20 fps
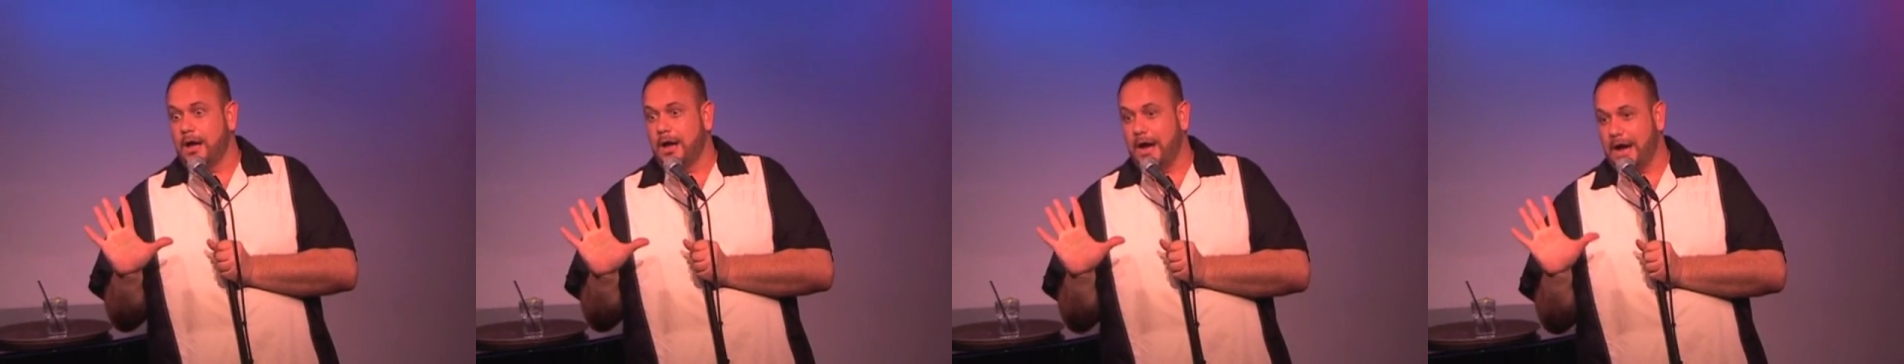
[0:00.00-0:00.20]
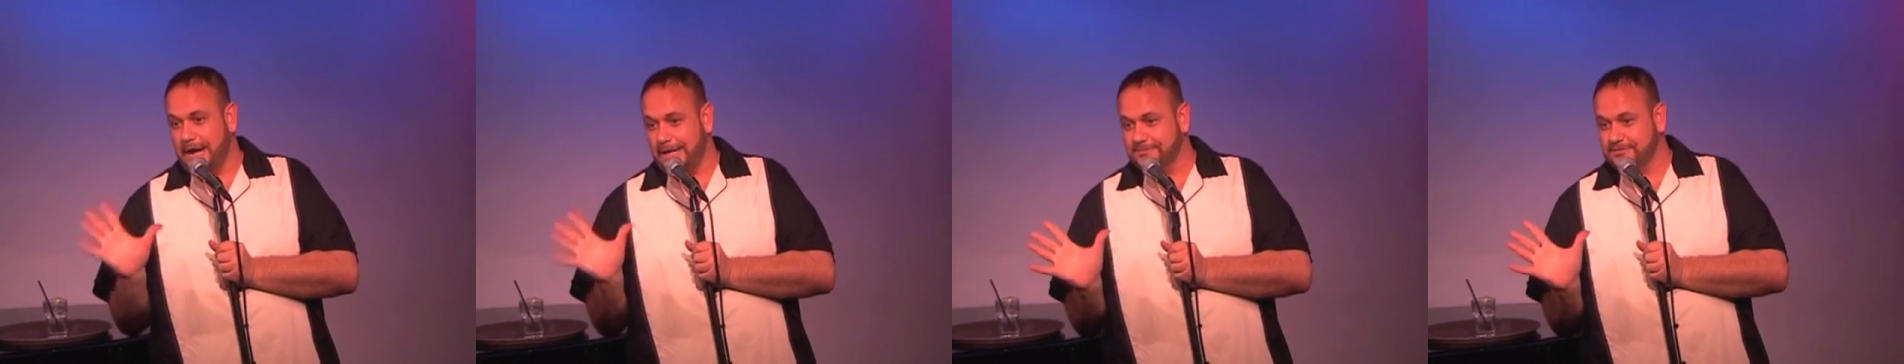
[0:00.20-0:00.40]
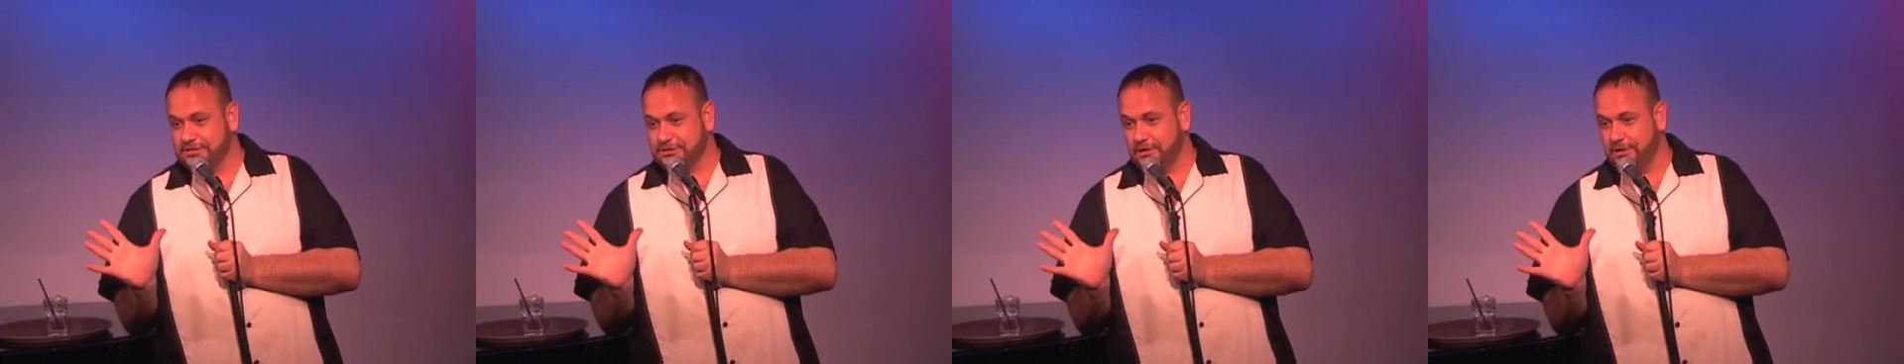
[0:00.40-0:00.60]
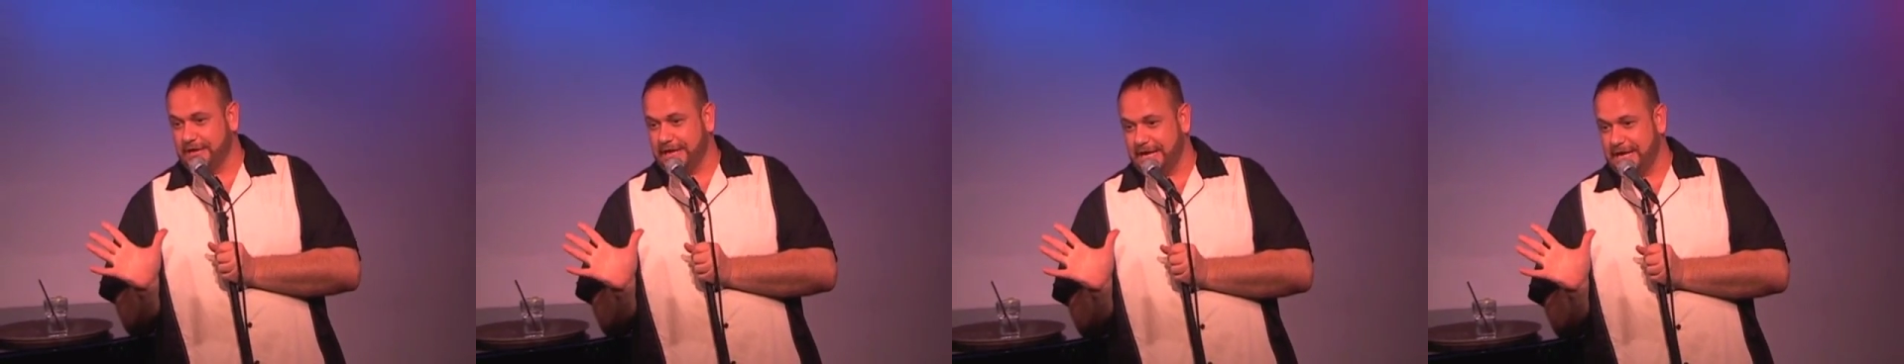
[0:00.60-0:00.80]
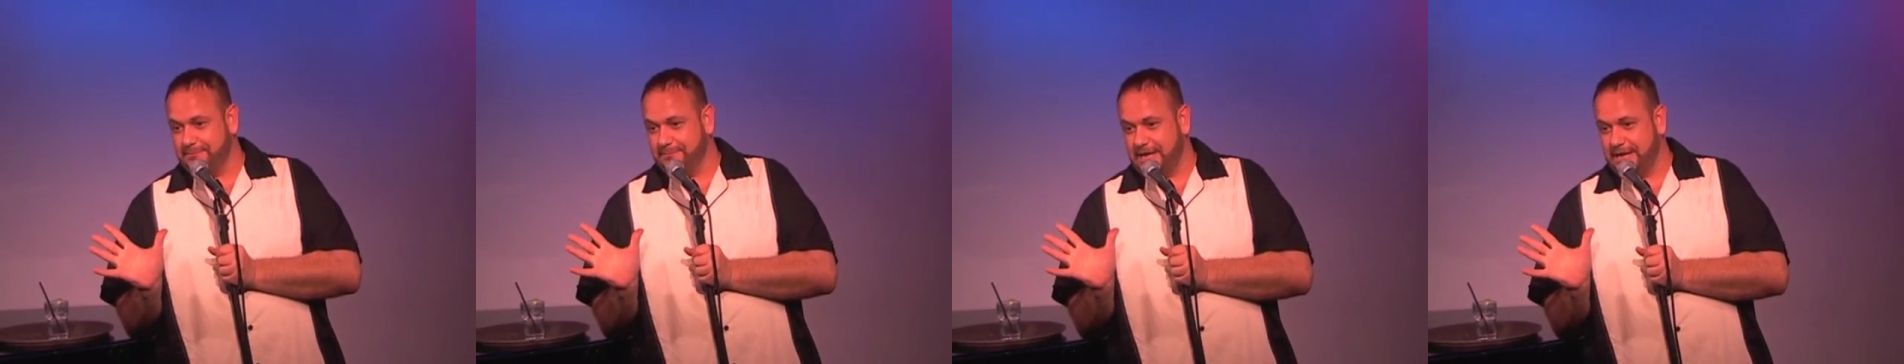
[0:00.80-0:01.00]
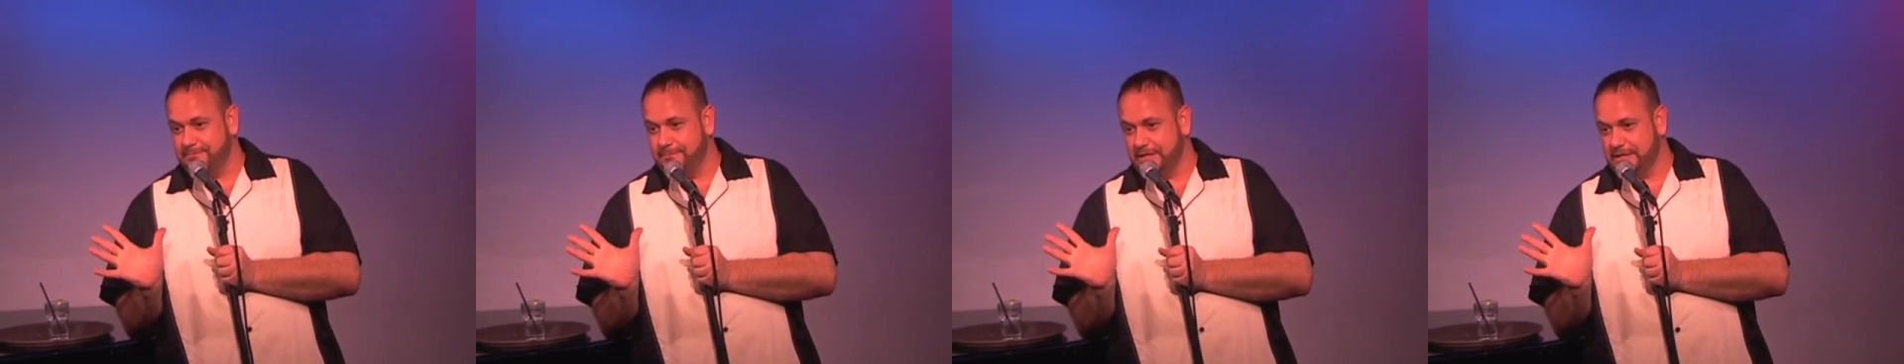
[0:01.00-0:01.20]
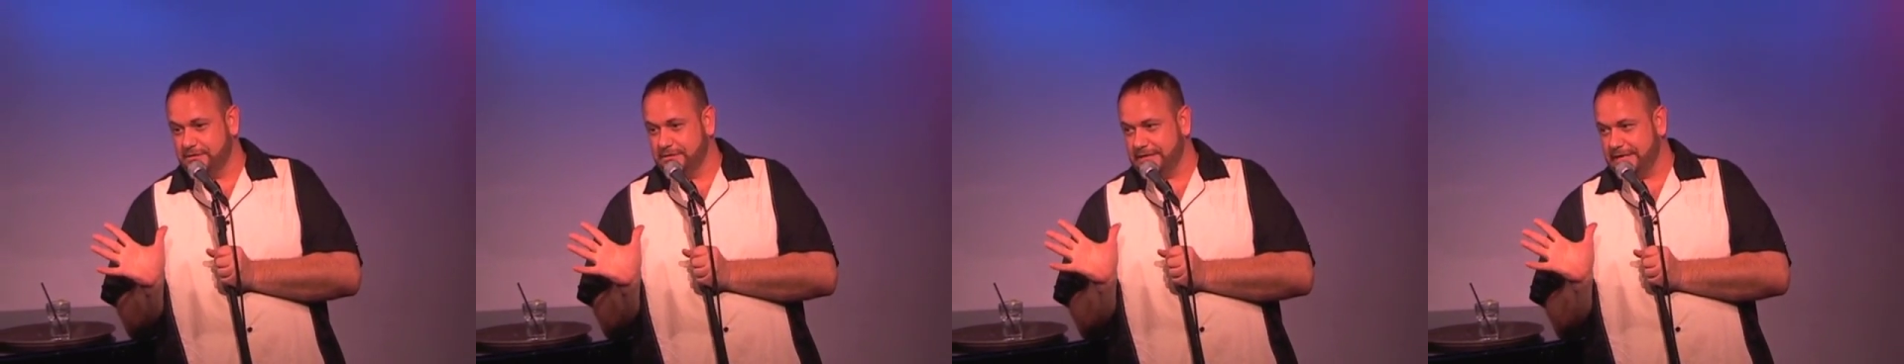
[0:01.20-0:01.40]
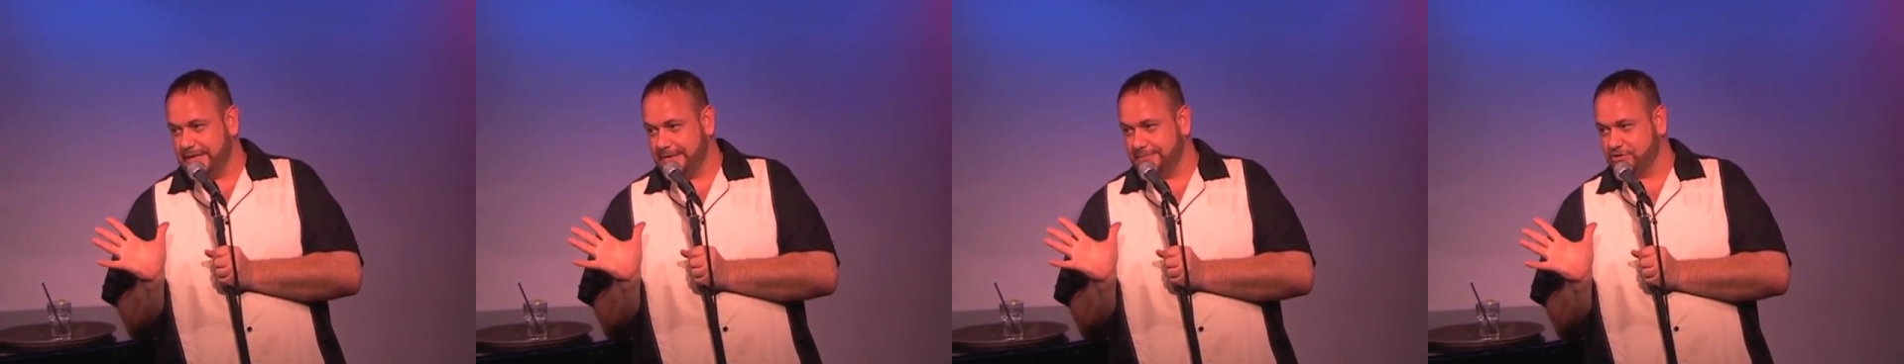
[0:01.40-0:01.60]
I'm so gay, my middle
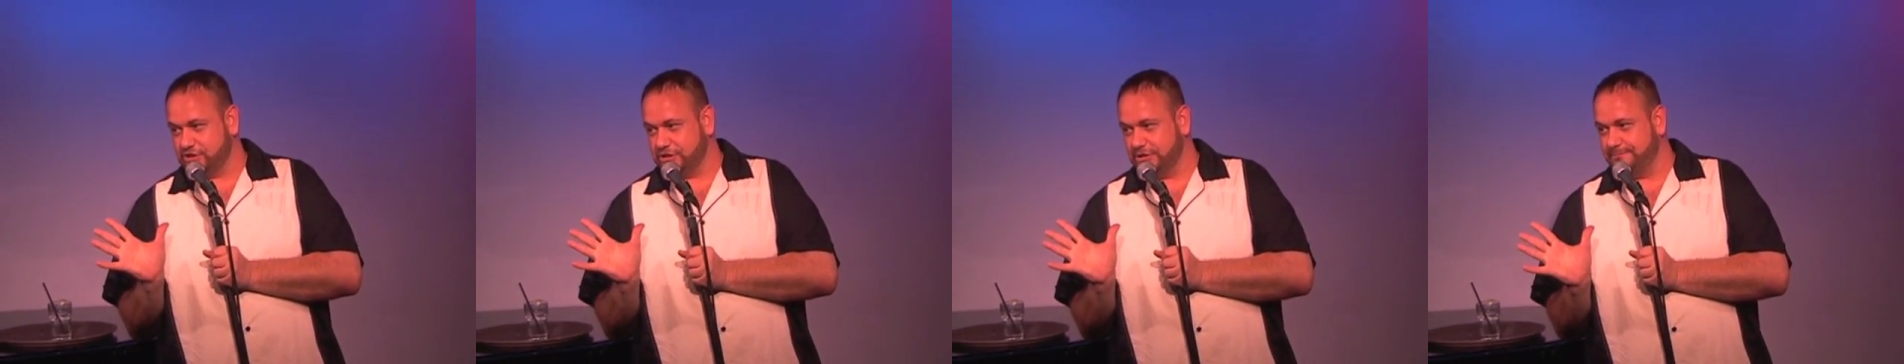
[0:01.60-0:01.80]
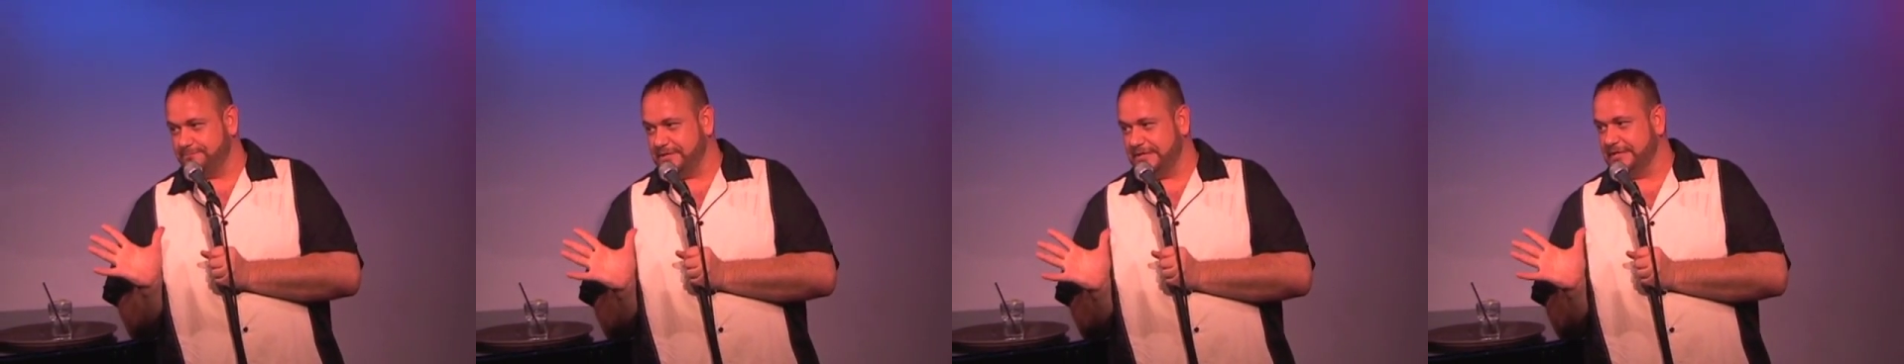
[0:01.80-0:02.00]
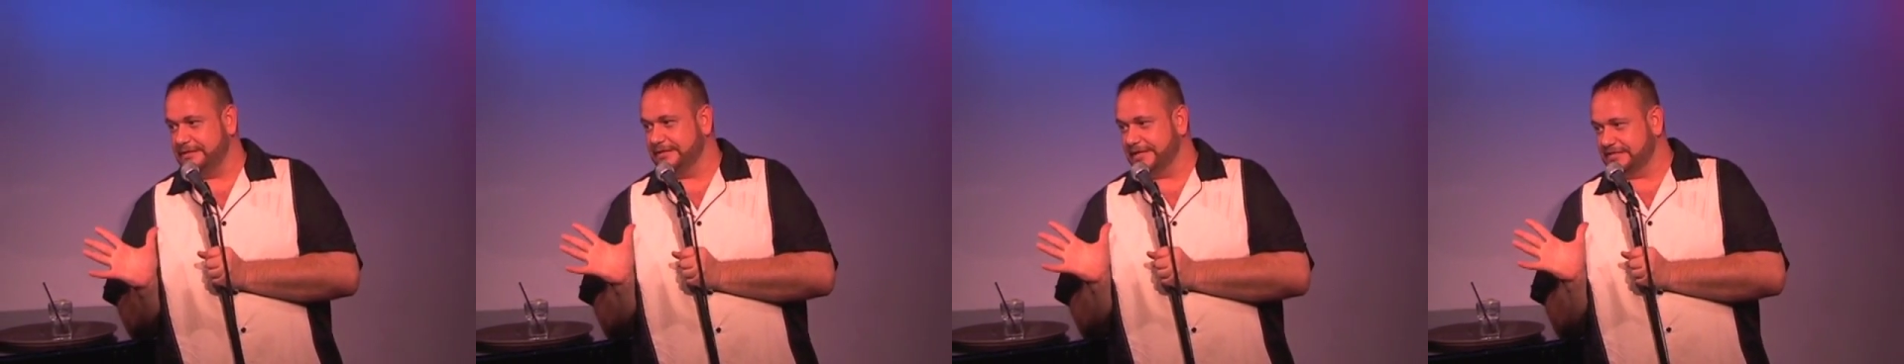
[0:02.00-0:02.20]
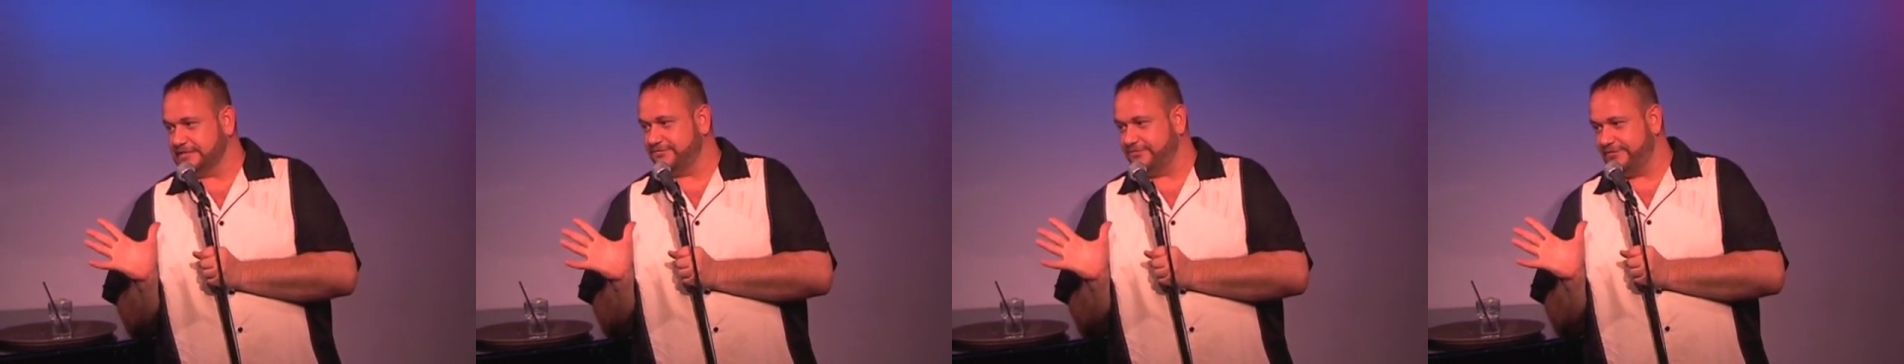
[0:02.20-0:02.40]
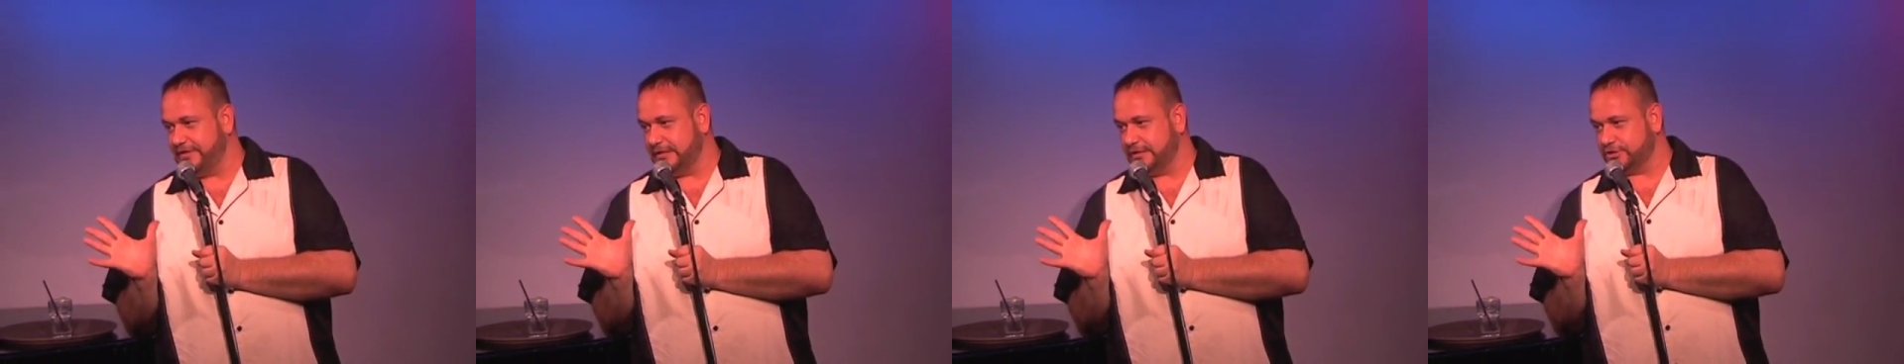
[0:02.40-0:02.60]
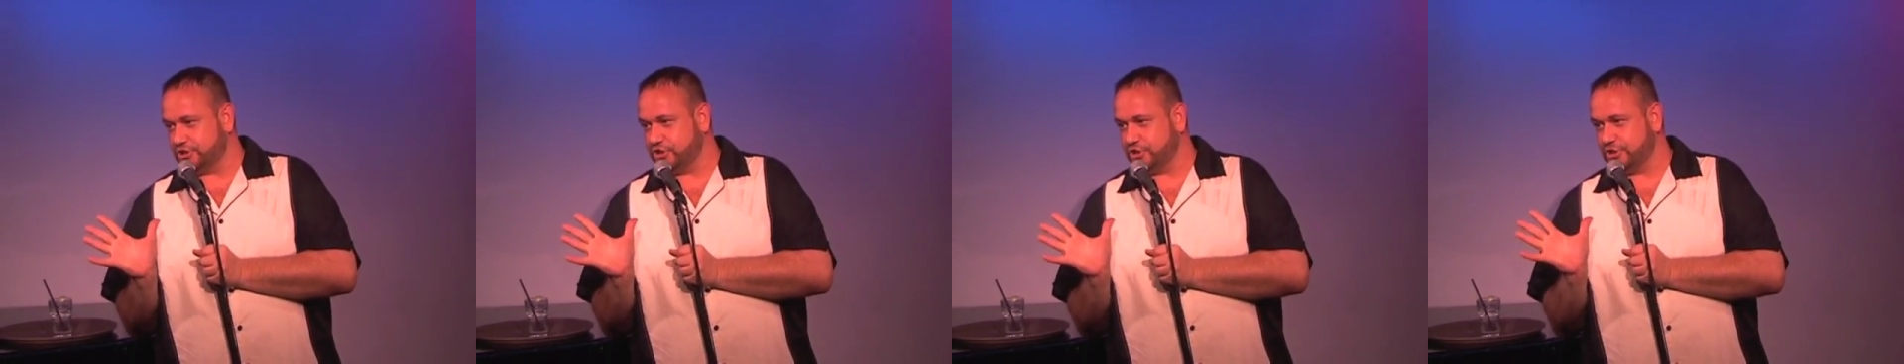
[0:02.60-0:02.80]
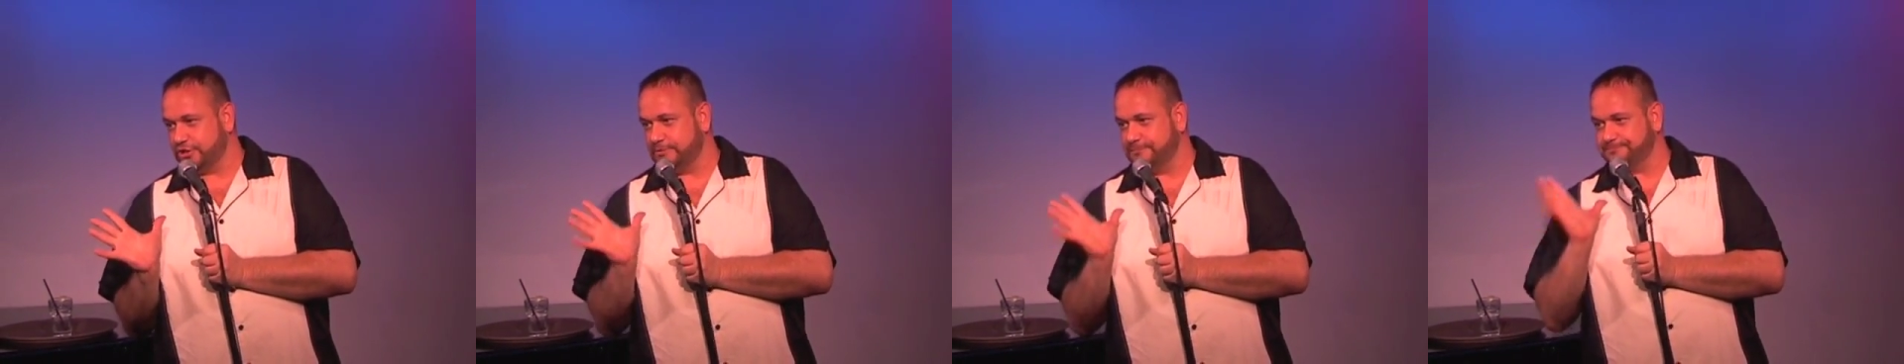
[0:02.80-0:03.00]
name should be Let's Felch.